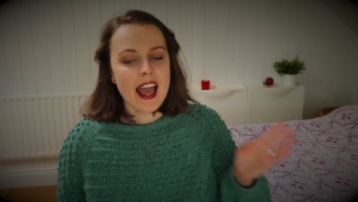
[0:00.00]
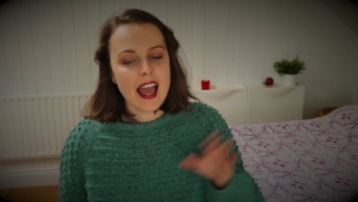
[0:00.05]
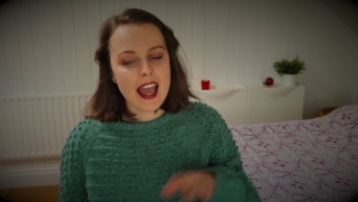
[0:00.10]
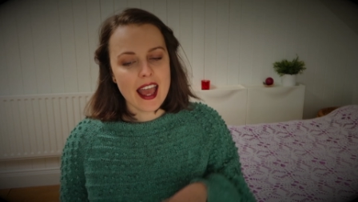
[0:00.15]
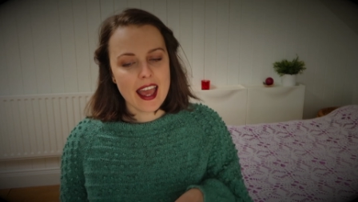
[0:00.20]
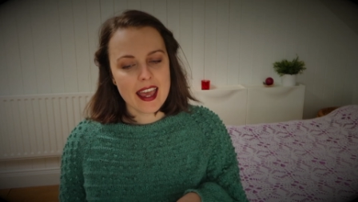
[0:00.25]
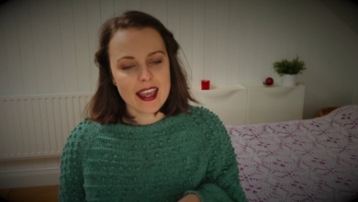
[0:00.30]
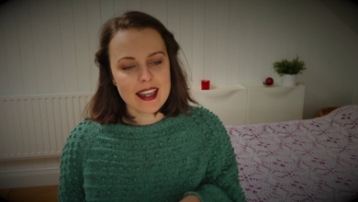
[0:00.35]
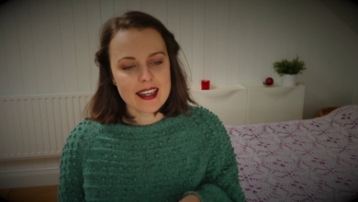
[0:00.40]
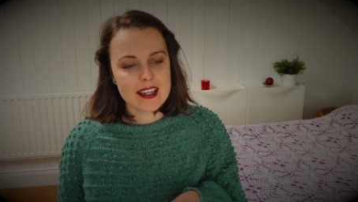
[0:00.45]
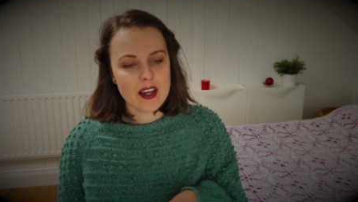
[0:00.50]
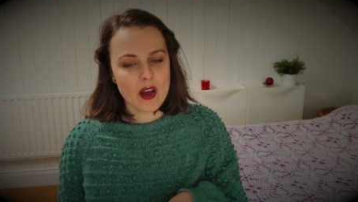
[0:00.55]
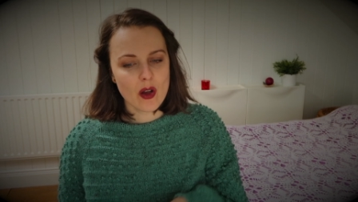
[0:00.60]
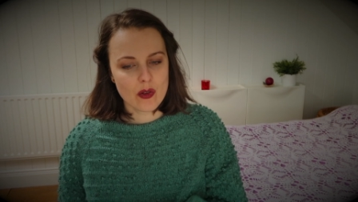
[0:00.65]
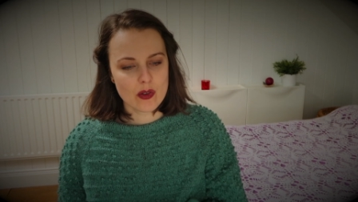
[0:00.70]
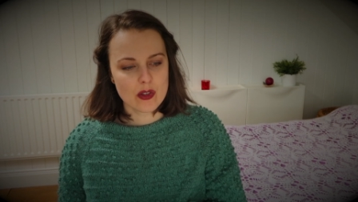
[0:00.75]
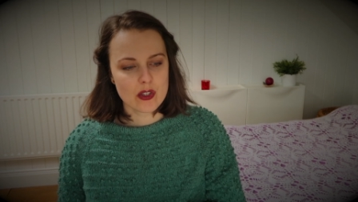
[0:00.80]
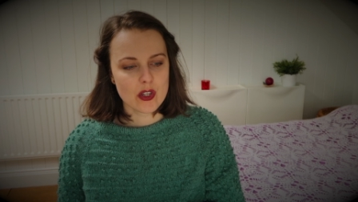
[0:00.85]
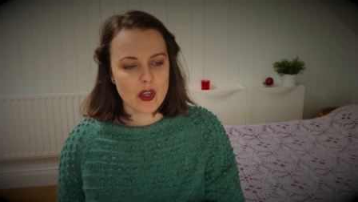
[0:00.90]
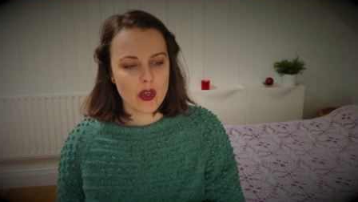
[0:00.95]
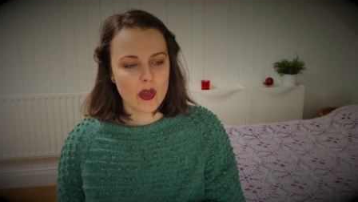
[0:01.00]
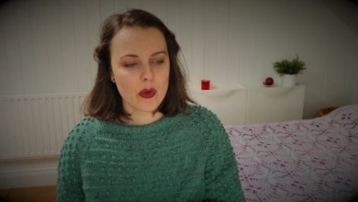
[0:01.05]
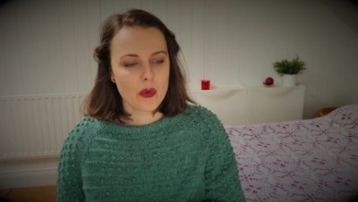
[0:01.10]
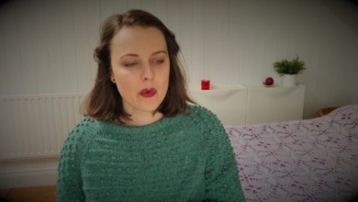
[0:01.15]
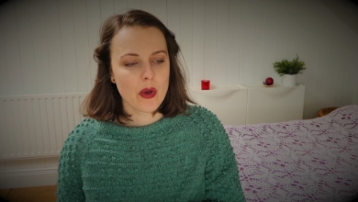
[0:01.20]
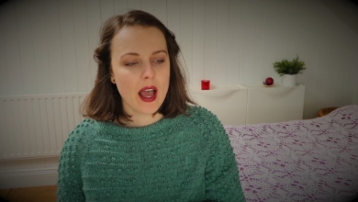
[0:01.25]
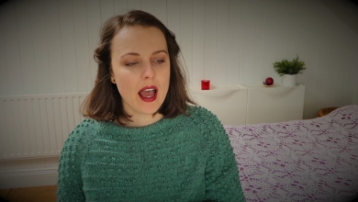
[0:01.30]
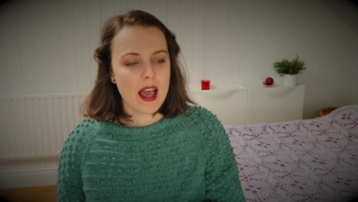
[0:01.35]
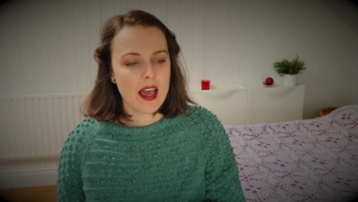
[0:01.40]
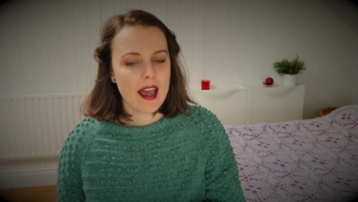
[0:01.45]
and
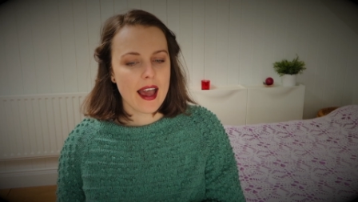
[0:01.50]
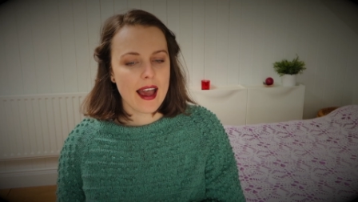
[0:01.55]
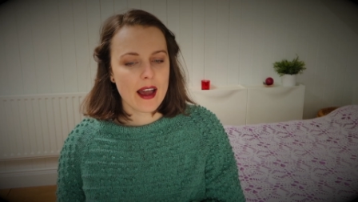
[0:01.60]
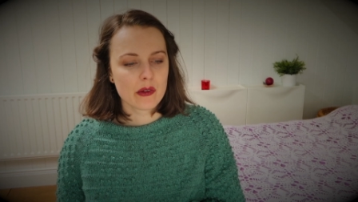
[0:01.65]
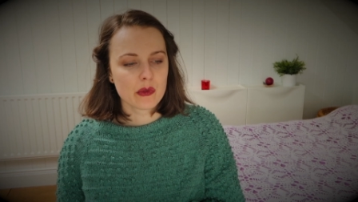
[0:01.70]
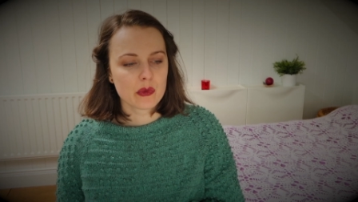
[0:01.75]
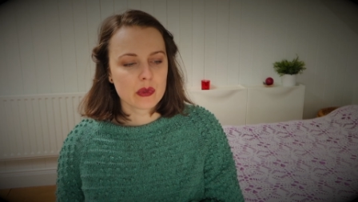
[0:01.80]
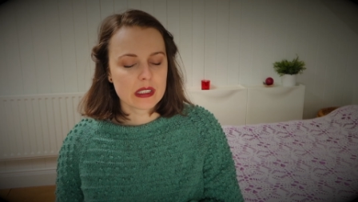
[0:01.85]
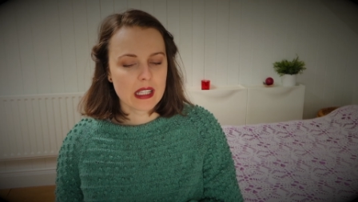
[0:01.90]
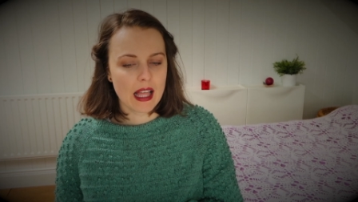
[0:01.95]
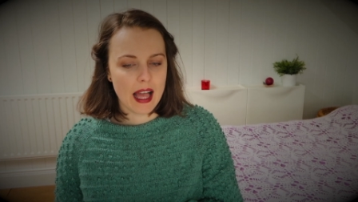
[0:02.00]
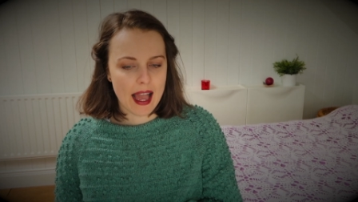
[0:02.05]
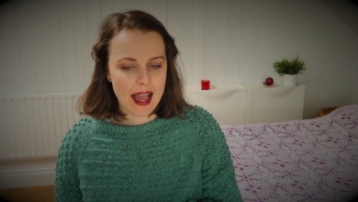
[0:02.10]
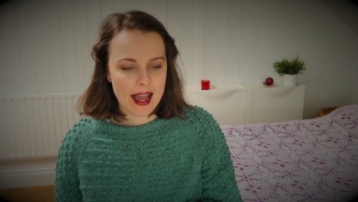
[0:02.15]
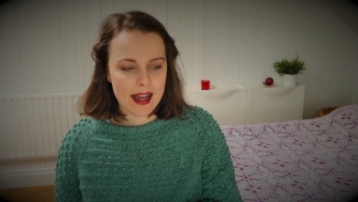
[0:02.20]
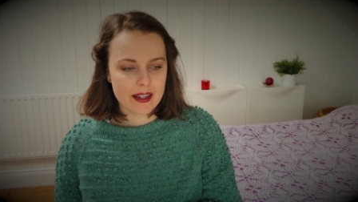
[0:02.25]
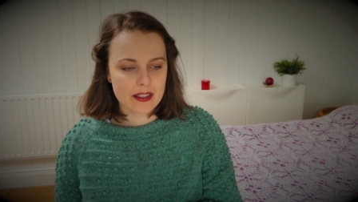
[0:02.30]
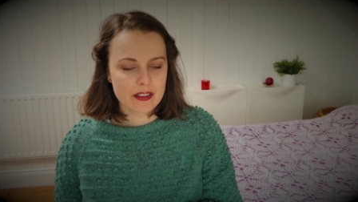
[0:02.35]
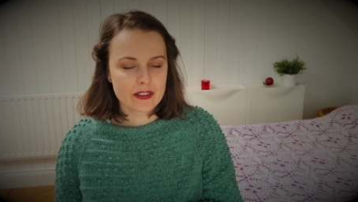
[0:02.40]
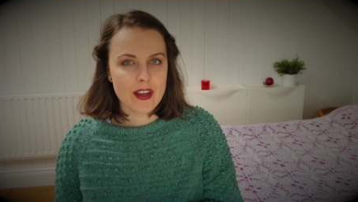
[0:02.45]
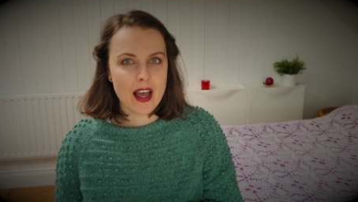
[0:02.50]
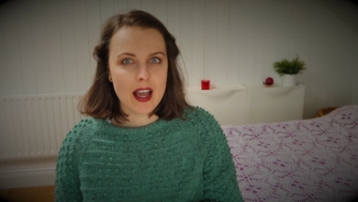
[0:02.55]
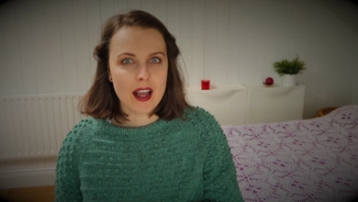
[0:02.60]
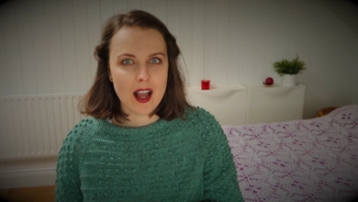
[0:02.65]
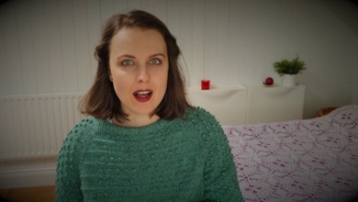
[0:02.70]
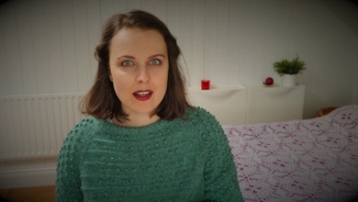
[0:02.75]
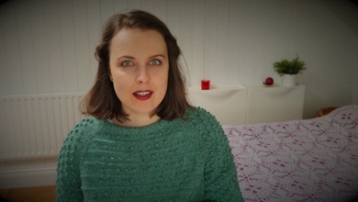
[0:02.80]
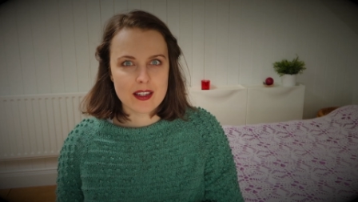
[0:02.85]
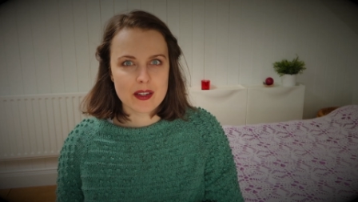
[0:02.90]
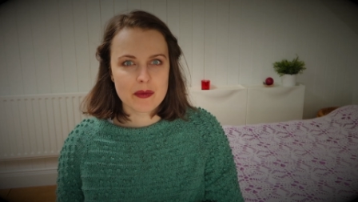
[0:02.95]
also uh, I will have a
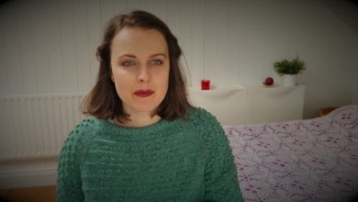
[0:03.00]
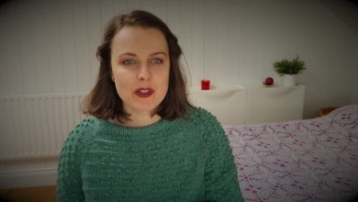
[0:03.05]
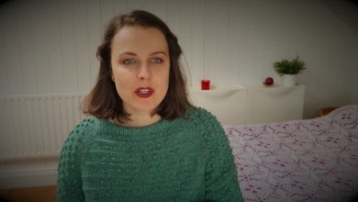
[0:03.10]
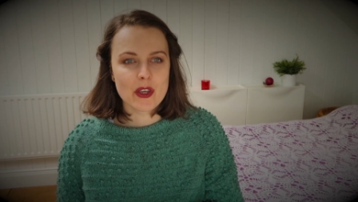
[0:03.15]
custom.